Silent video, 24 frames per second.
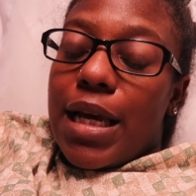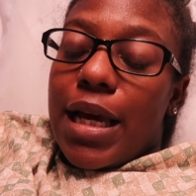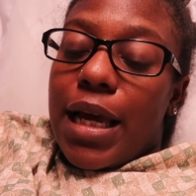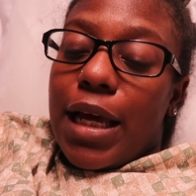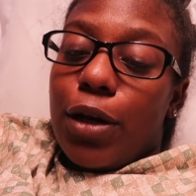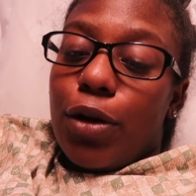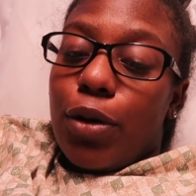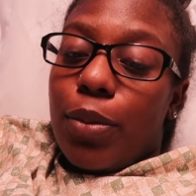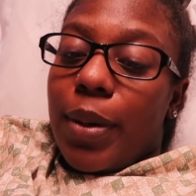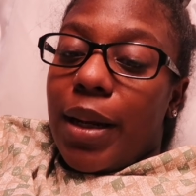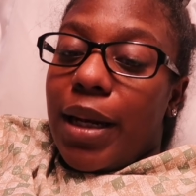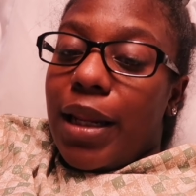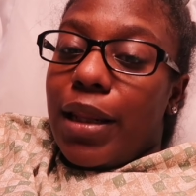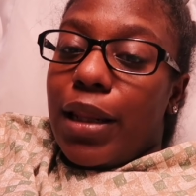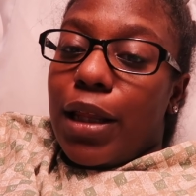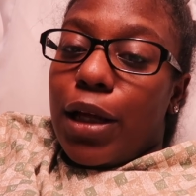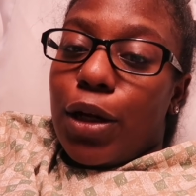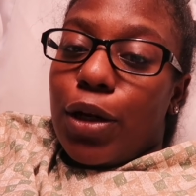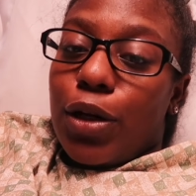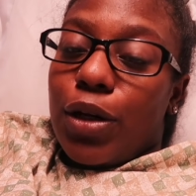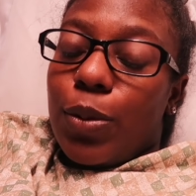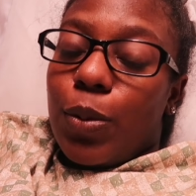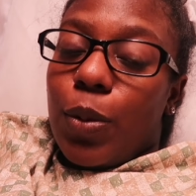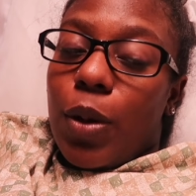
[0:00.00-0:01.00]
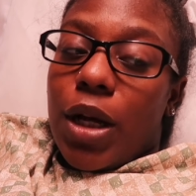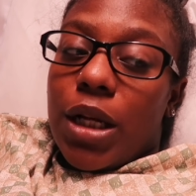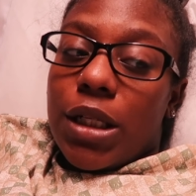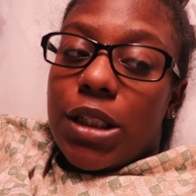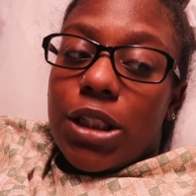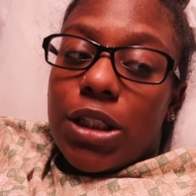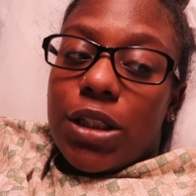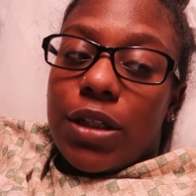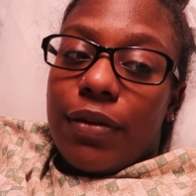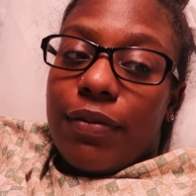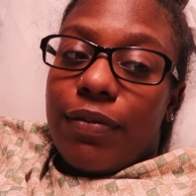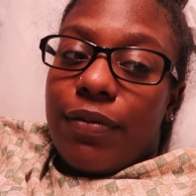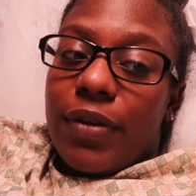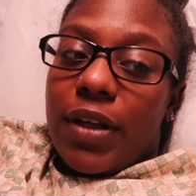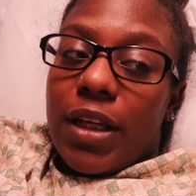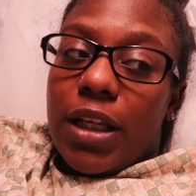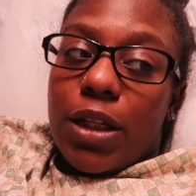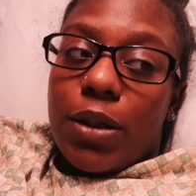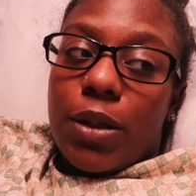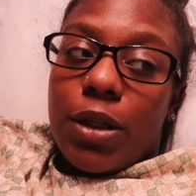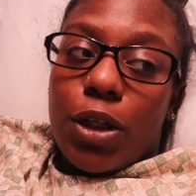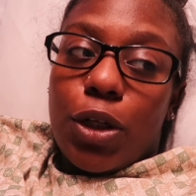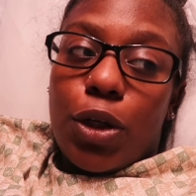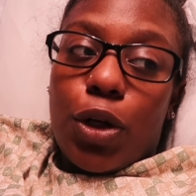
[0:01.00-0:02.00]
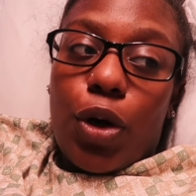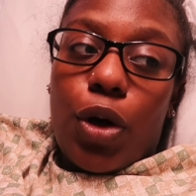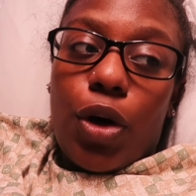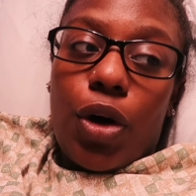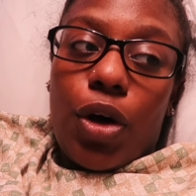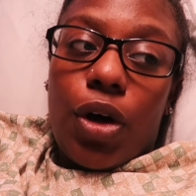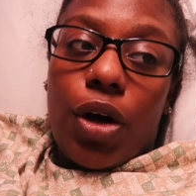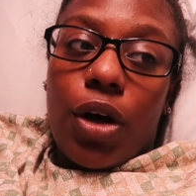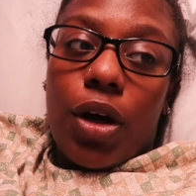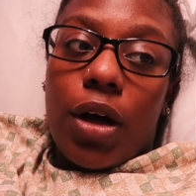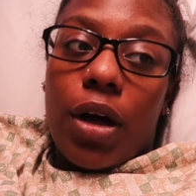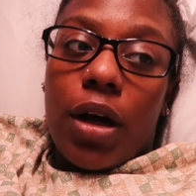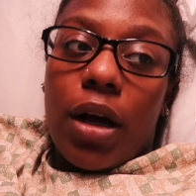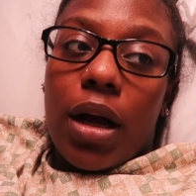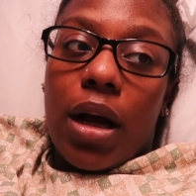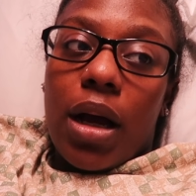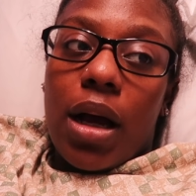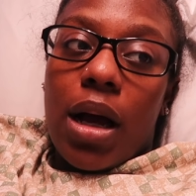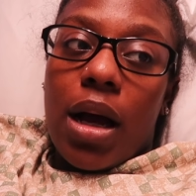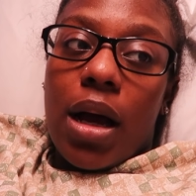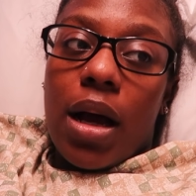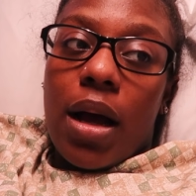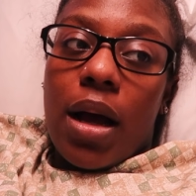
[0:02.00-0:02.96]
Ain't nobody there to watch and feed the dog.